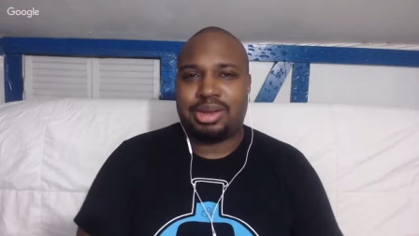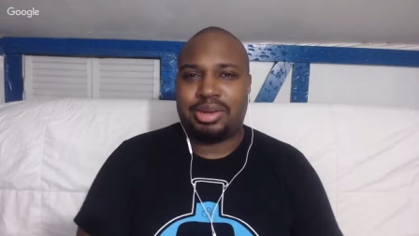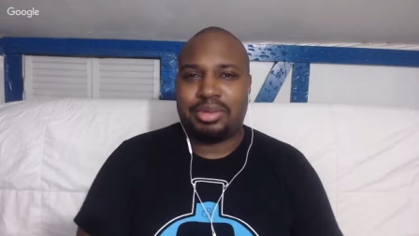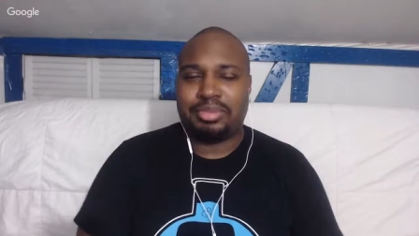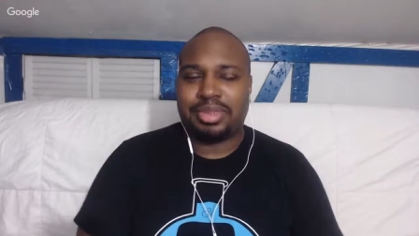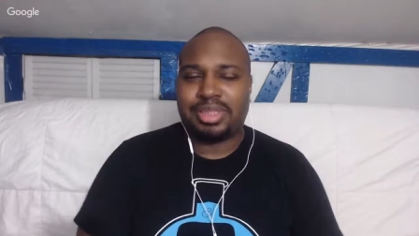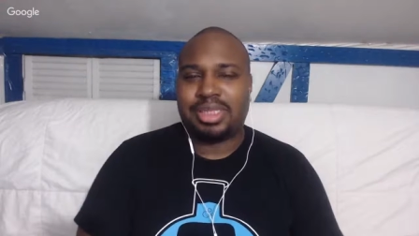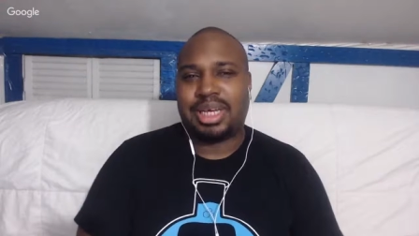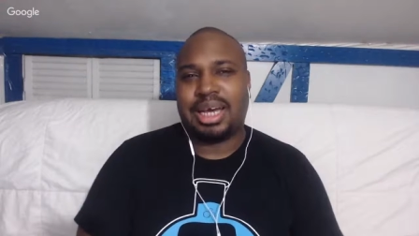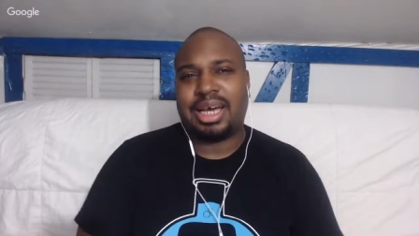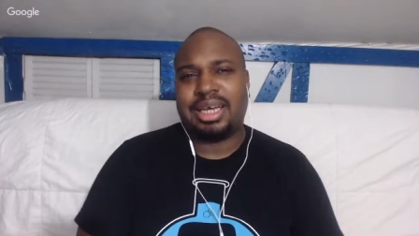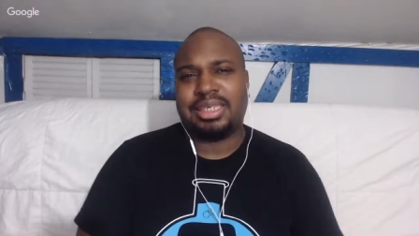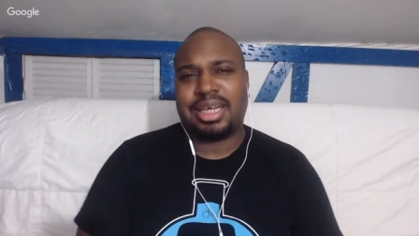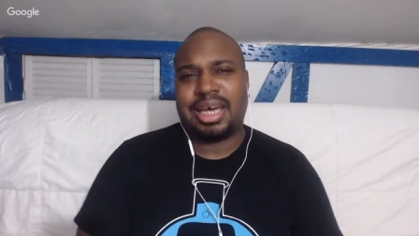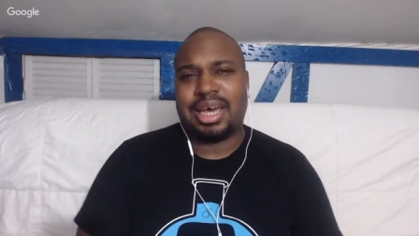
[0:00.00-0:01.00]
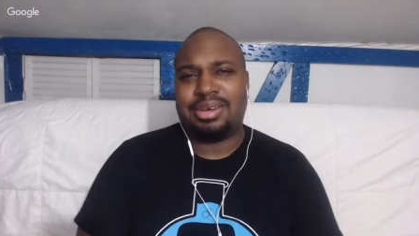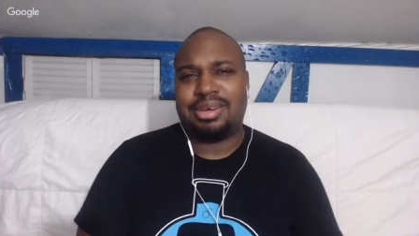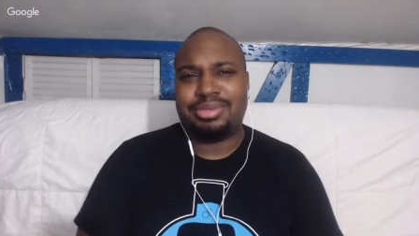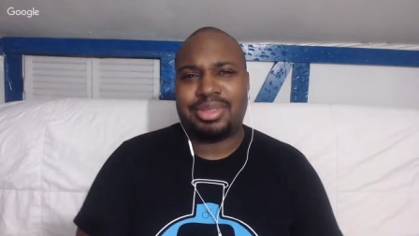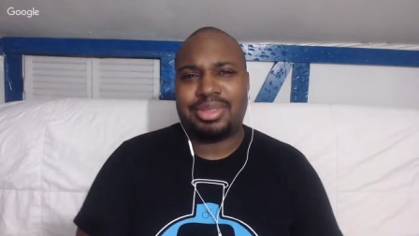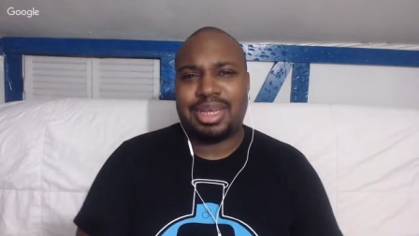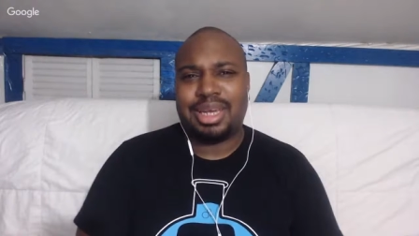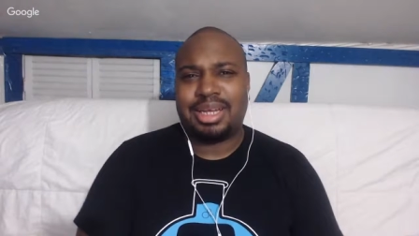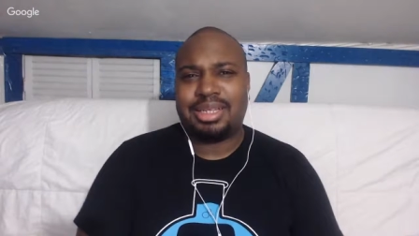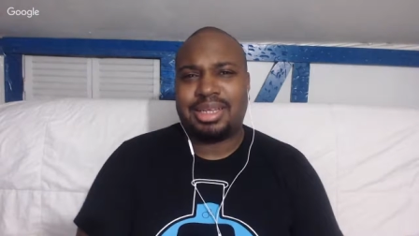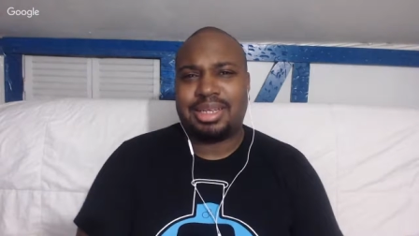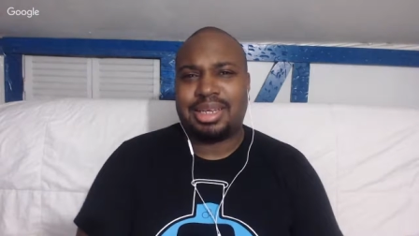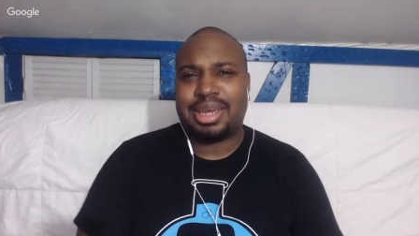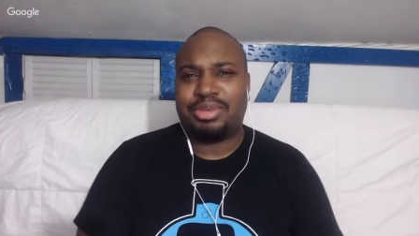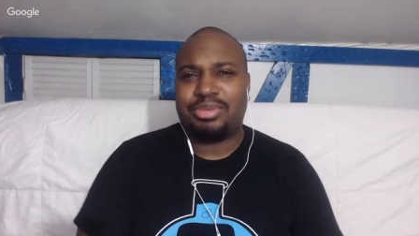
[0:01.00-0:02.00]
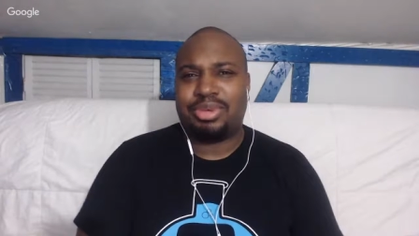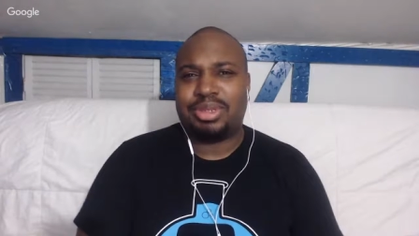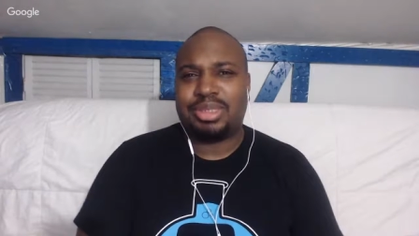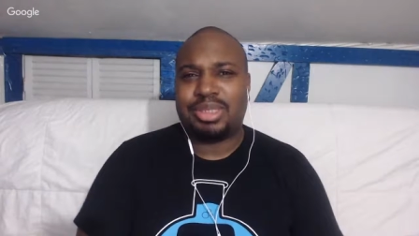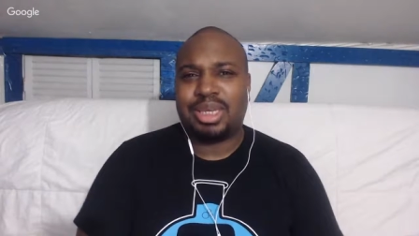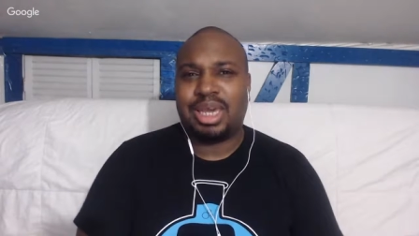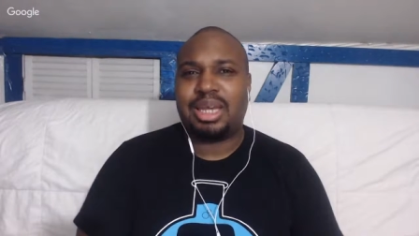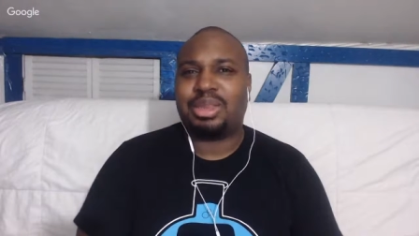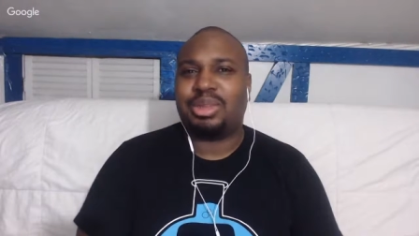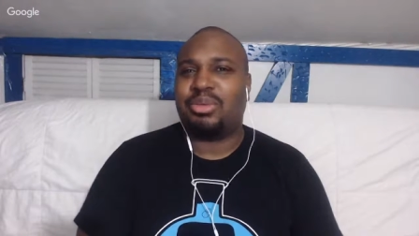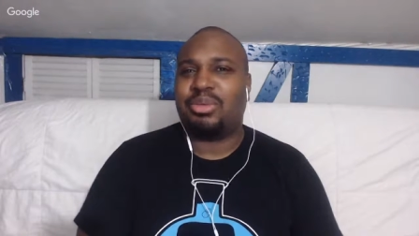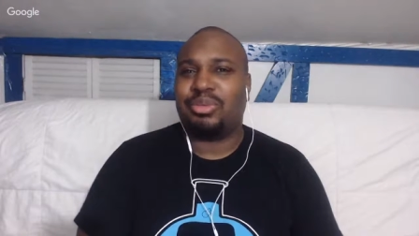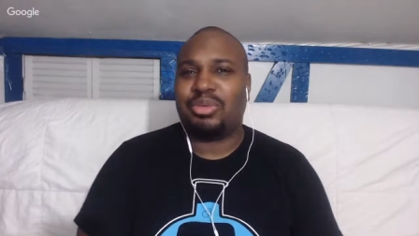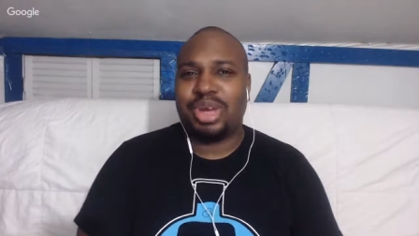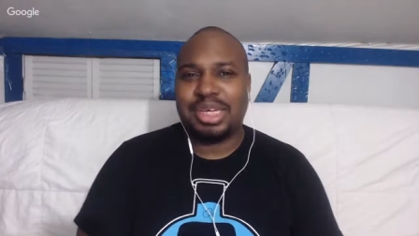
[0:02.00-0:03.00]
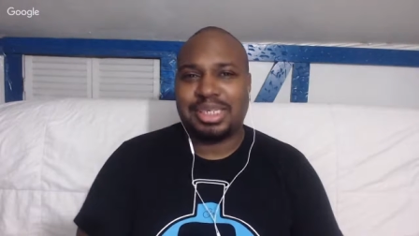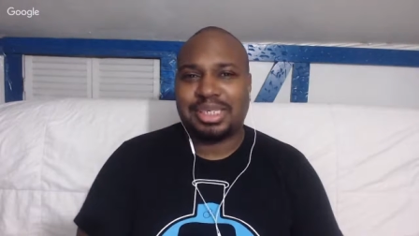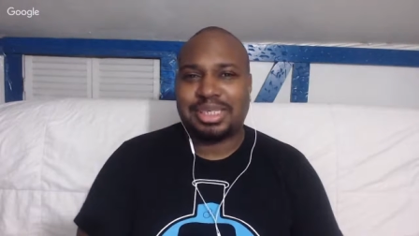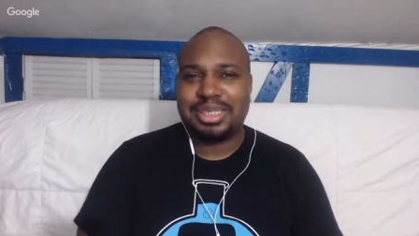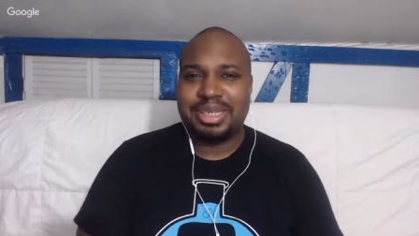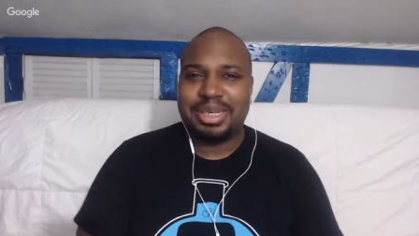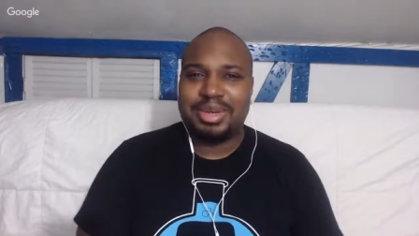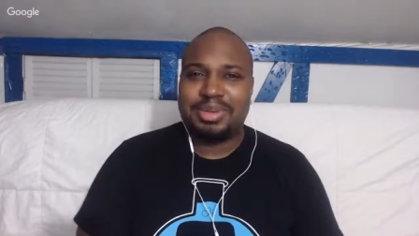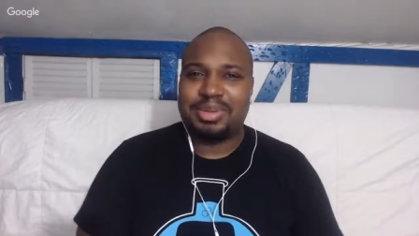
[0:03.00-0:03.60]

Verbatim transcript: And besides, I don't think that they would take the risk